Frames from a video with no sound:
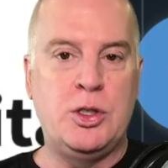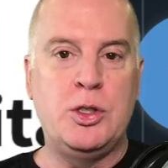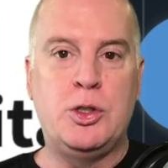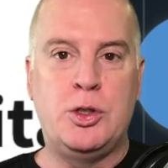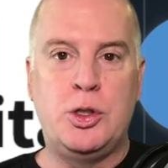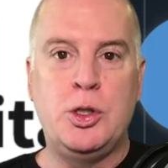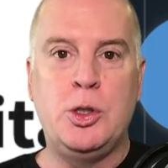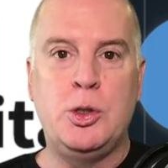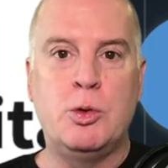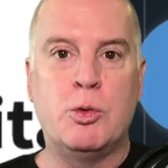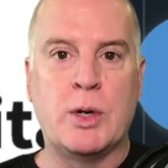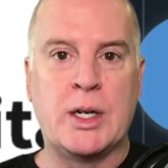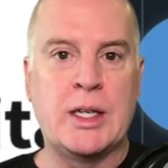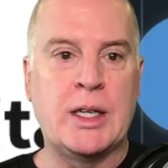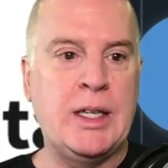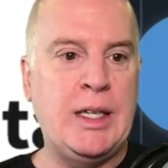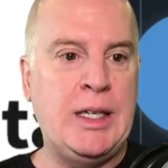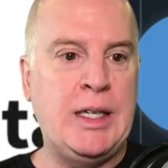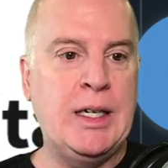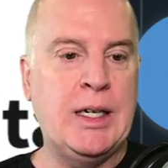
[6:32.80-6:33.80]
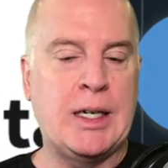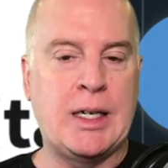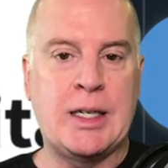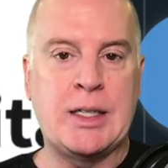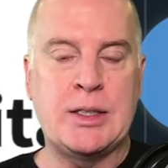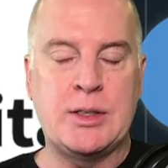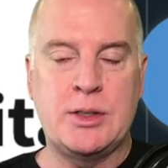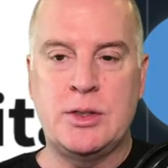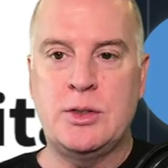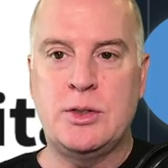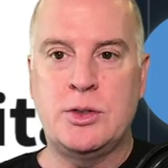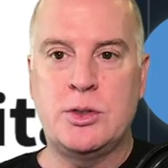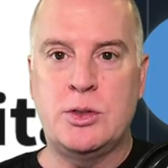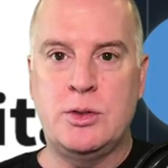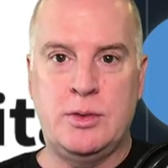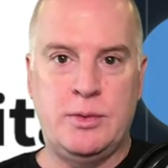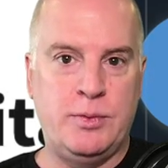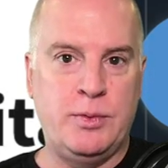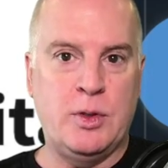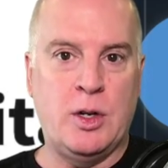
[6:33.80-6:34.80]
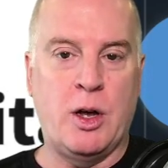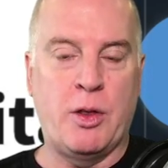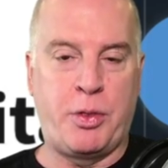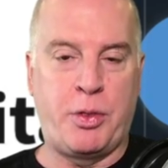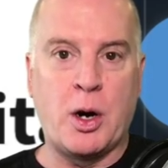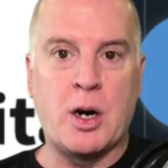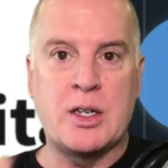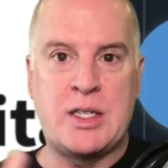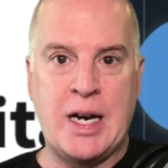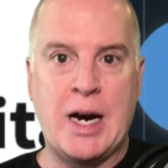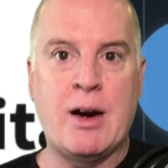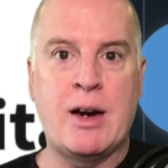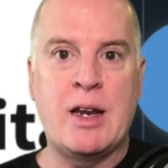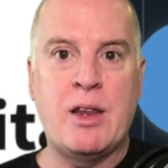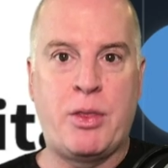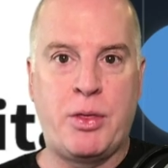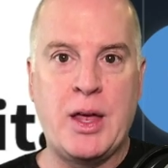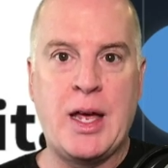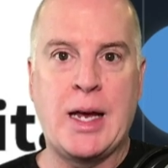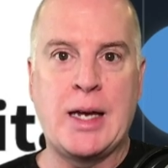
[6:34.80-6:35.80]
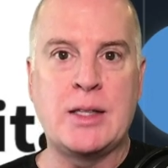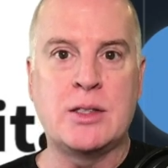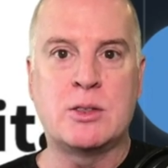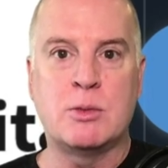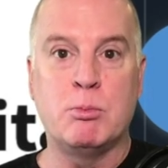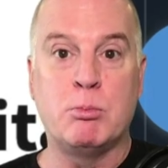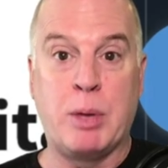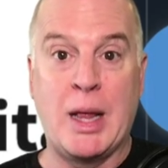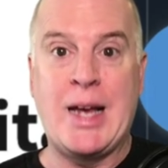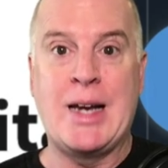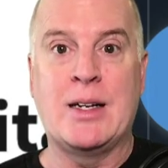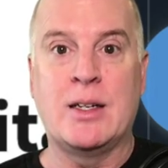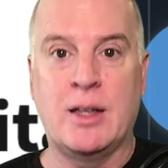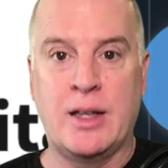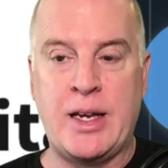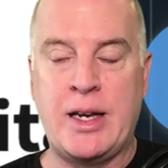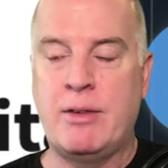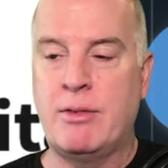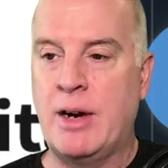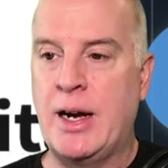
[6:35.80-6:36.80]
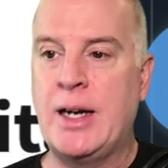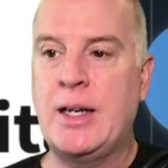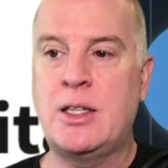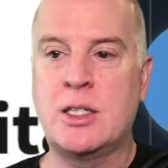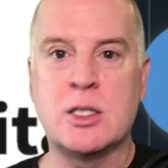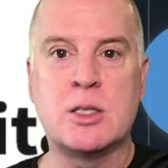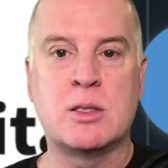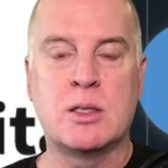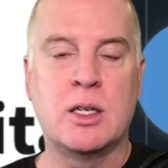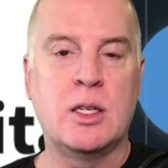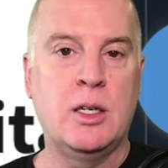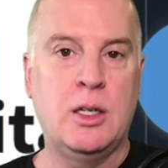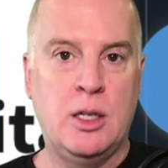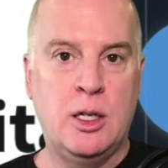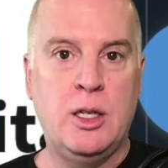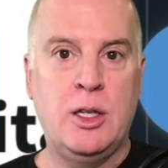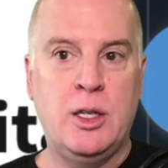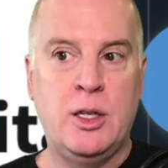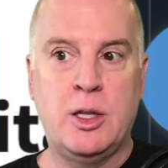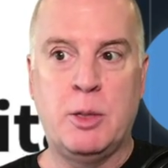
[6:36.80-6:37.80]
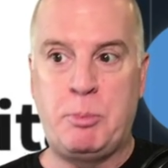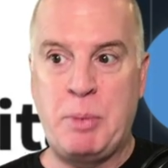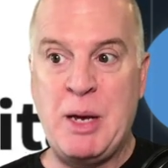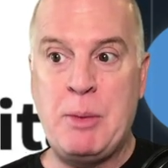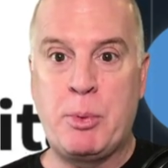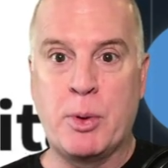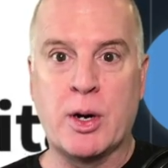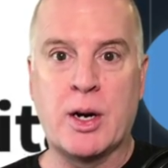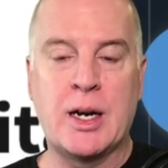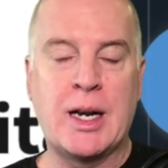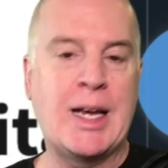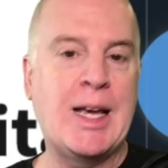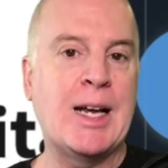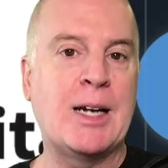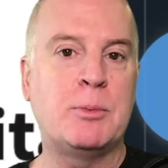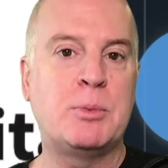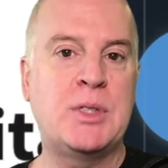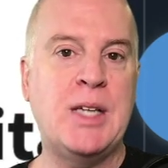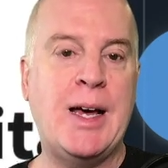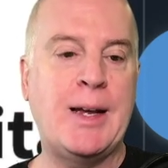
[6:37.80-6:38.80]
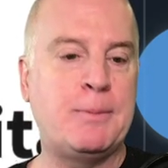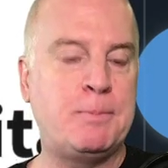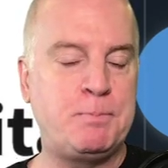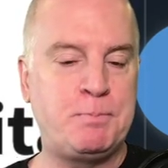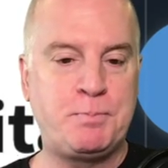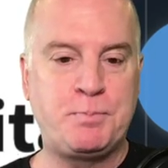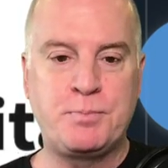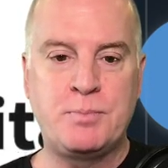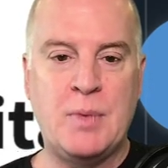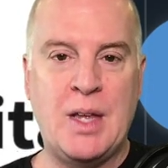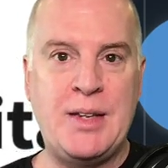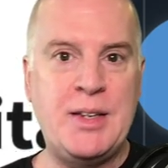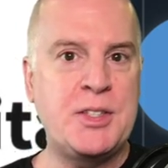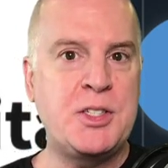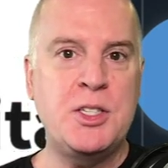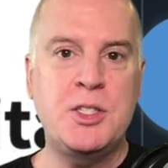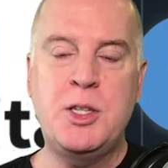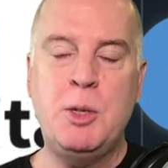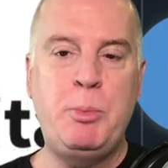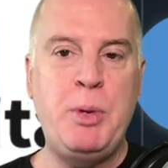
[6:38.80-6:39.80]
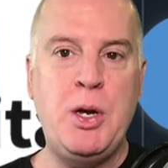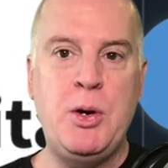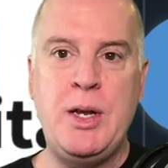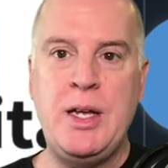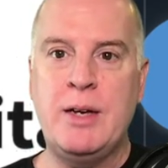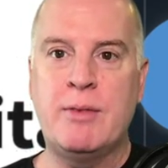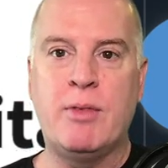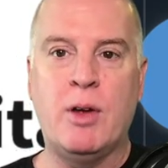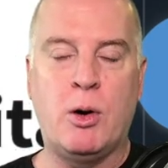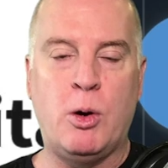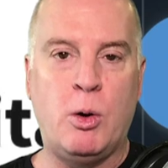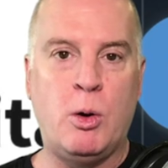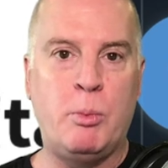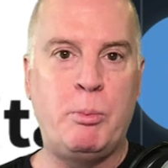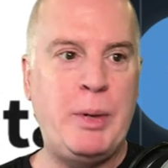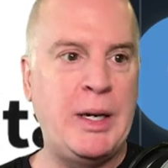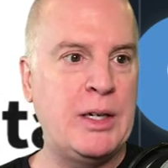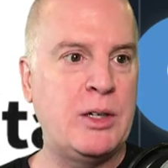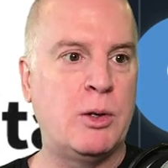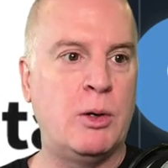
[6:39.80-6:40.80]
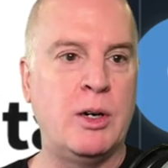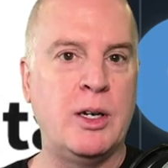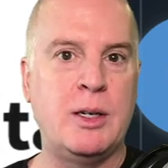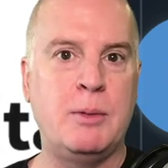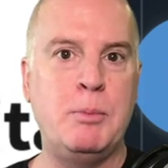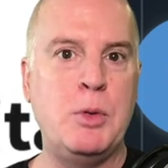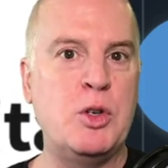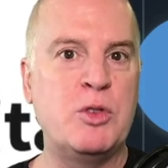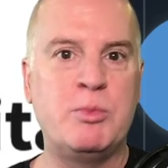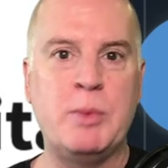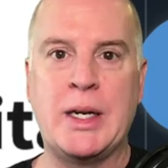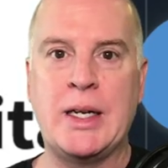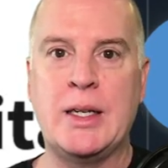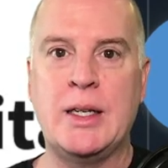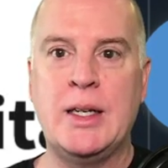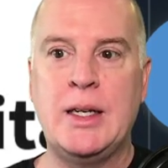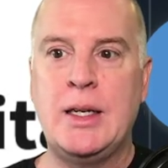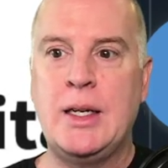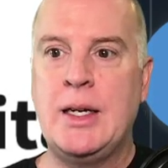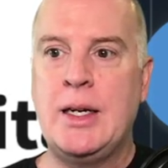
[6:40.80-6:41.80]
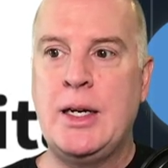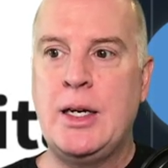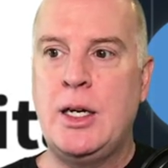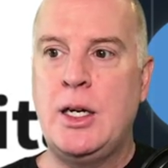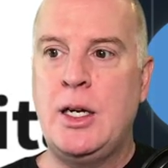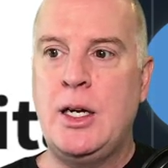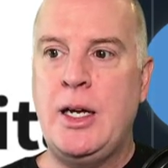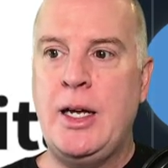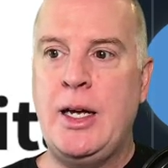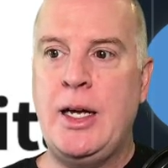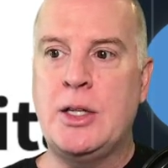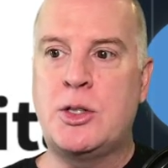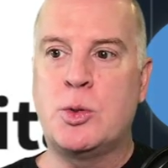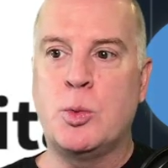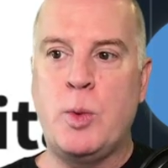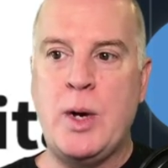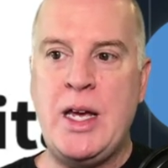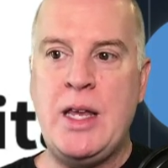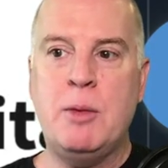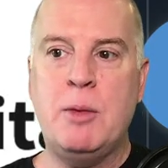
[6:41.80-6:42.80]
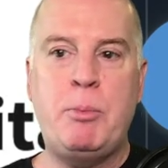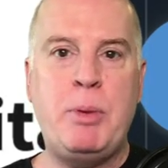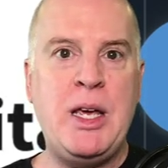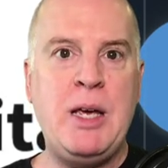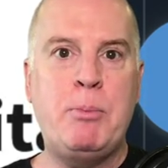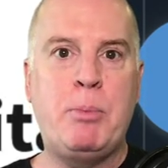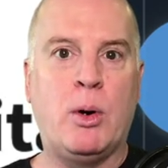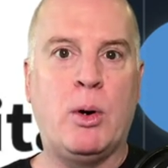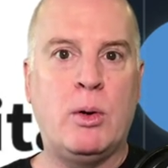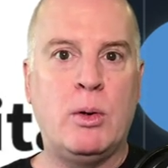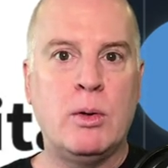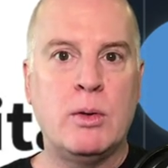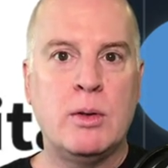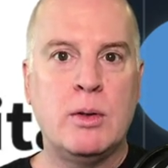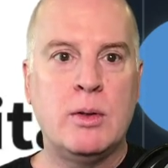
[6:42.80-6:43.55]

do really authoritarian things blatantly, right? Because the people are going to get upset. And this is the beauty of the whole Bitcoin movement. It's we the people,